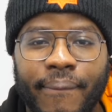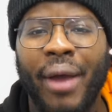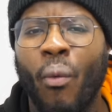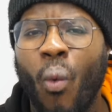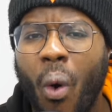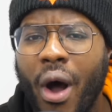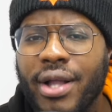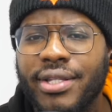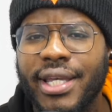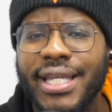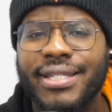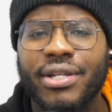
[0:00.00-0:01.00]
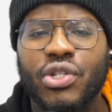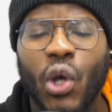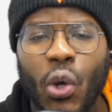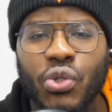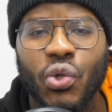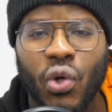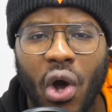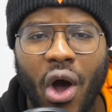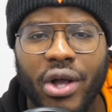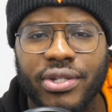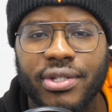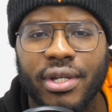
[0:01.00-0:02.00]
And what is the total
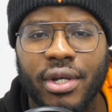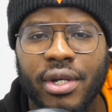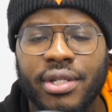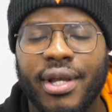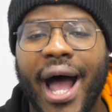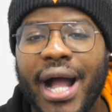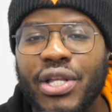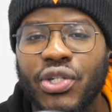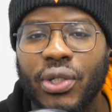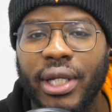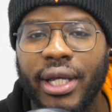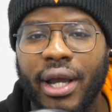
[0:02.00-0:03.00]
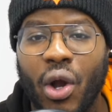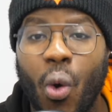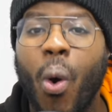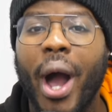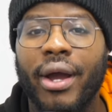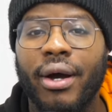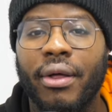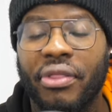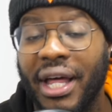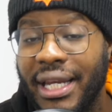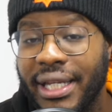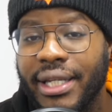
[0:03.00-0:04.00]
cost to actually acquire
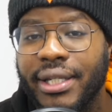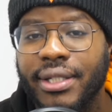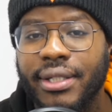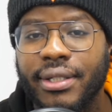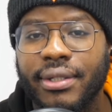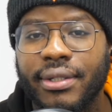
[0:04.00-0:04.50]
that lead?